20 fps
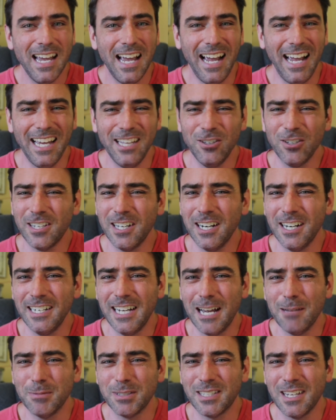And looking on
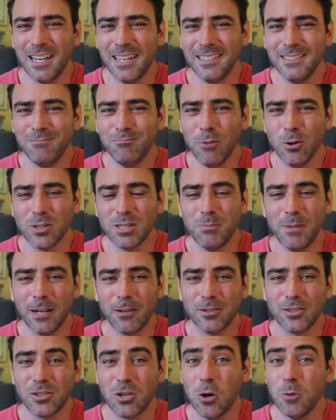Amazon, most of the
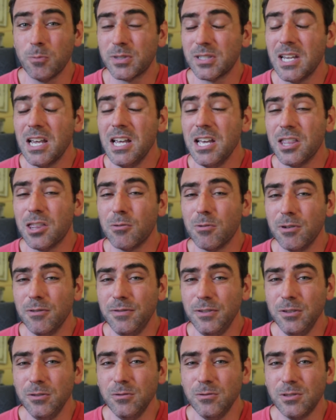microscopes, the
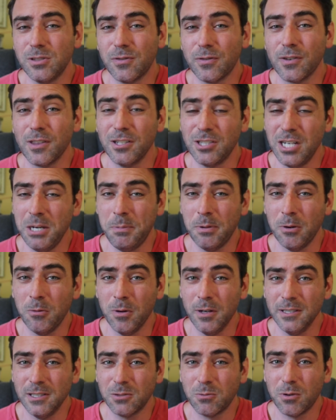reviews for the cheaper
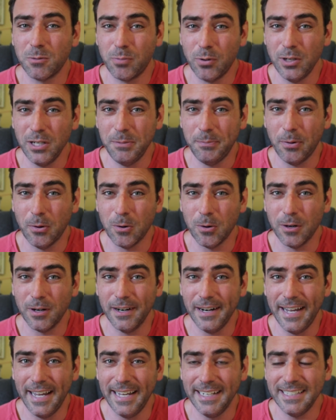ones were pretty
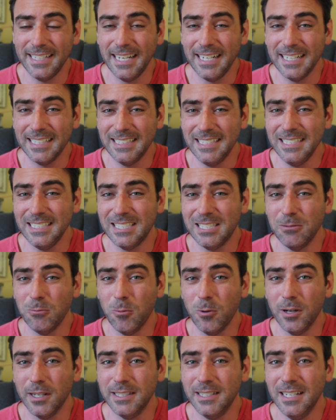poor, and getting a decent
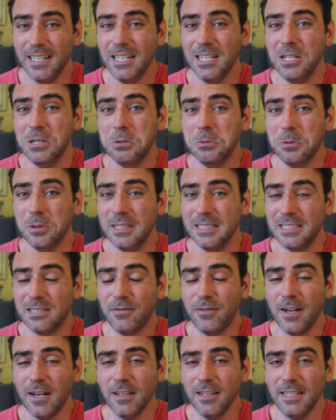one was
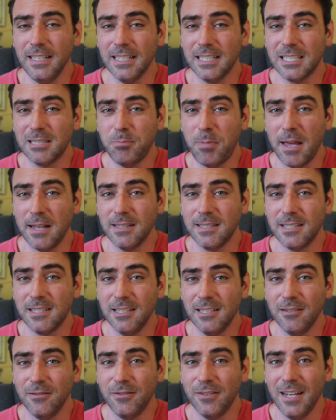fairly
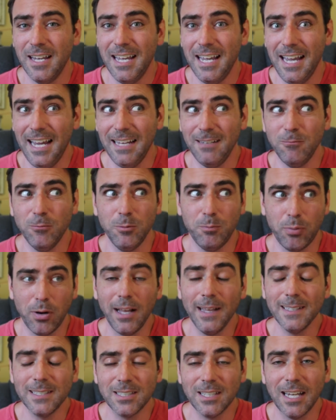expensive and would
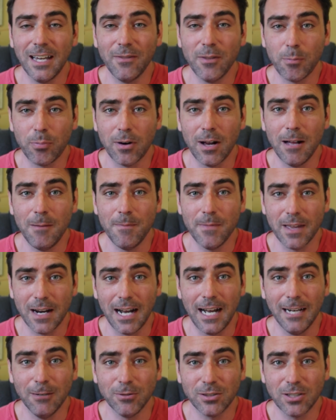probably still have the problem that
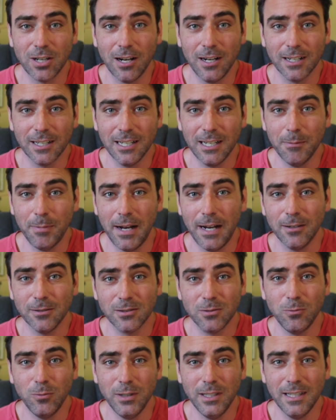I was talking
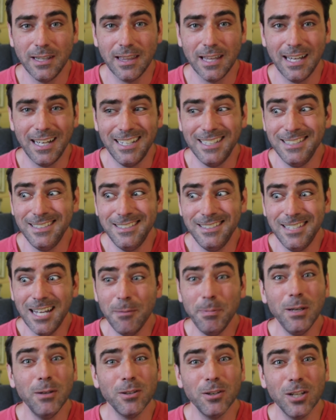about with
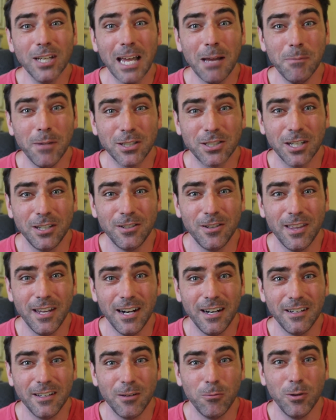not being able to look at much under
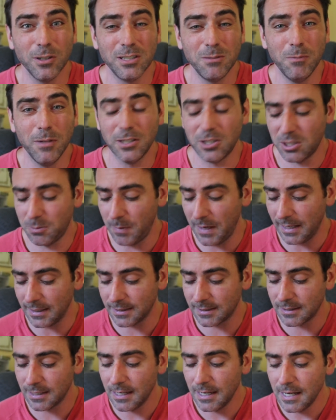there. There wasn't much
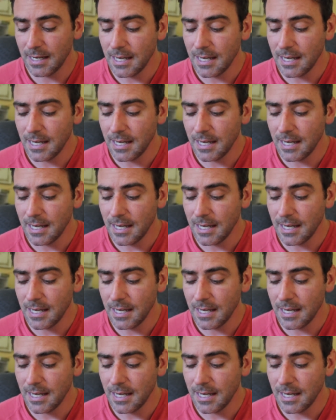space.